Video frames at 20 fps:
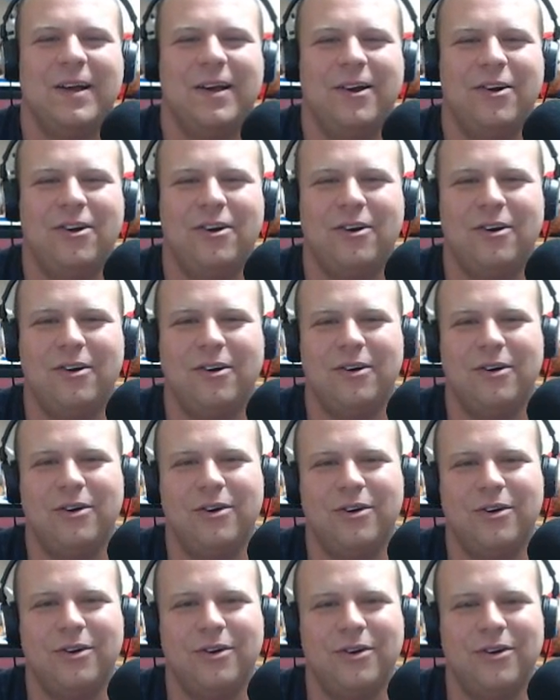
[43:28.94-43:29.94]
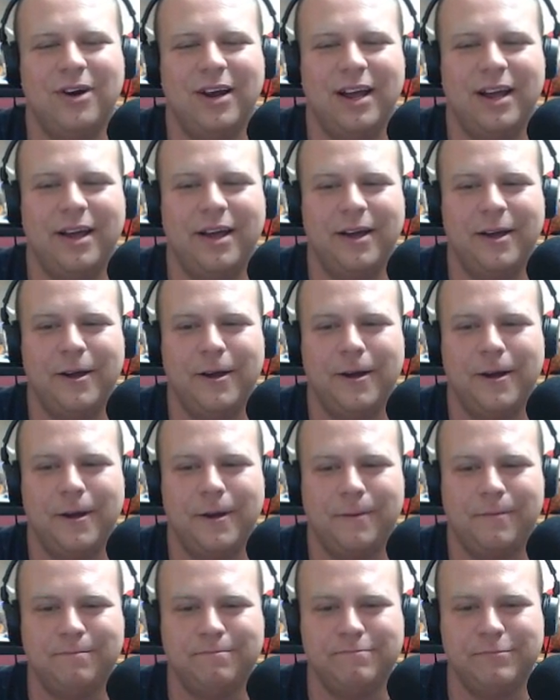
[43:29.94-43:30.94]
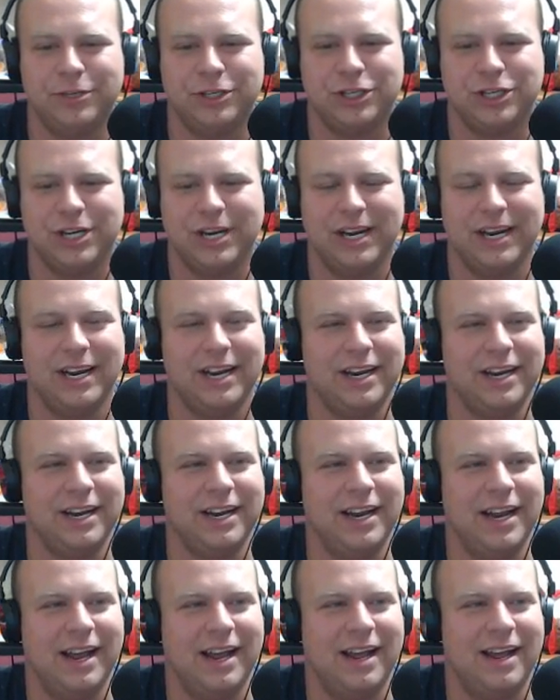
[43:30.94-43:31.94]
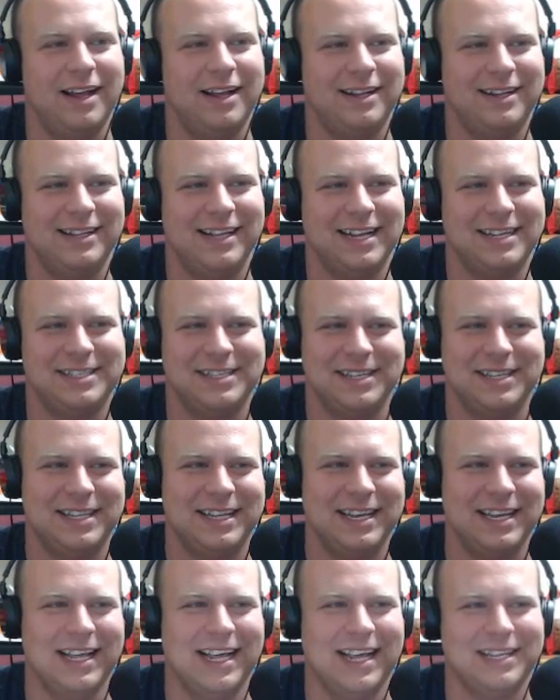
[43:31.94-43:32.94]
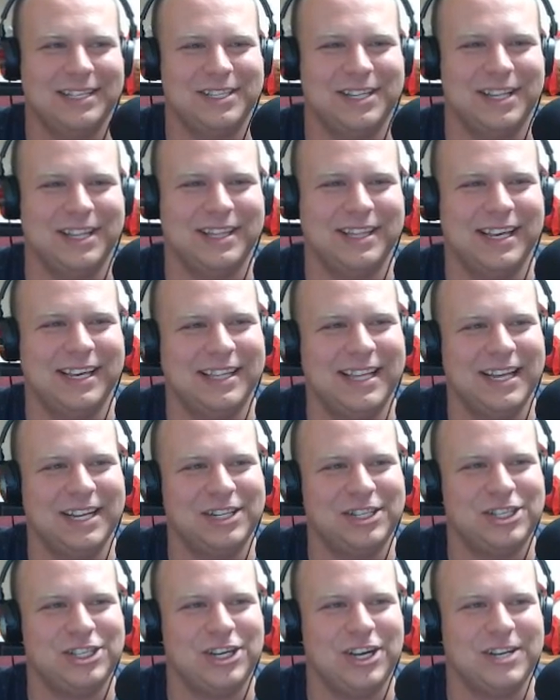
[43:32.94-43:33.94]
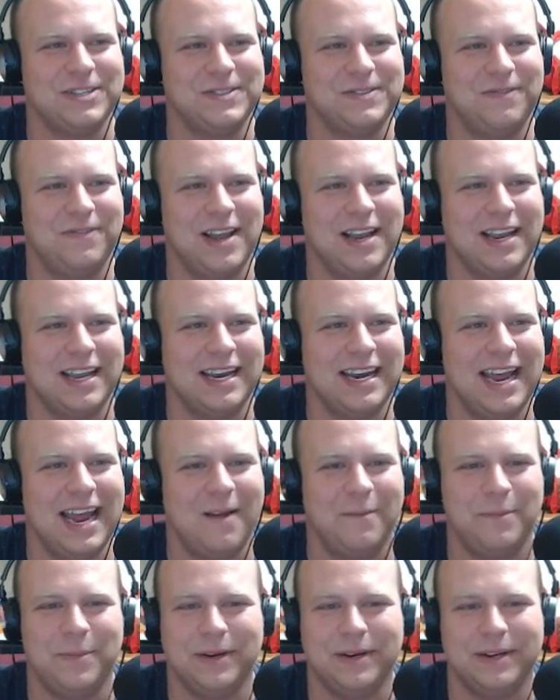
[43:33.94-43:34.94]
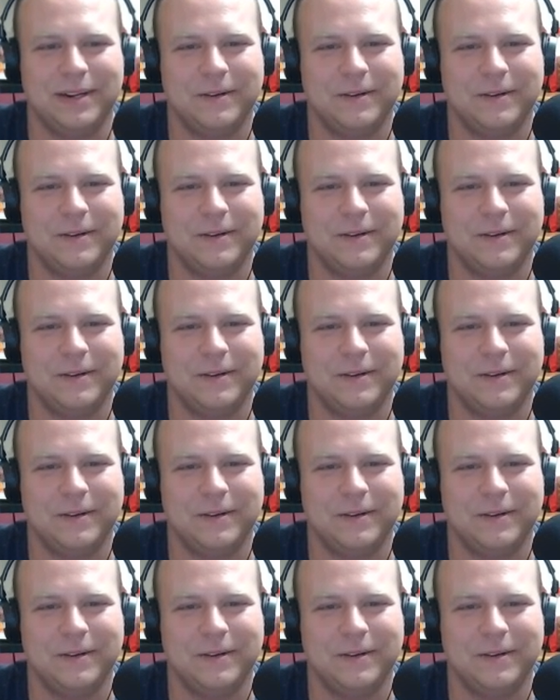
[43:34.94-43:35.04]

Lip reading: OMG. Yeah, that's the thing. That's the thing that just fucking happened.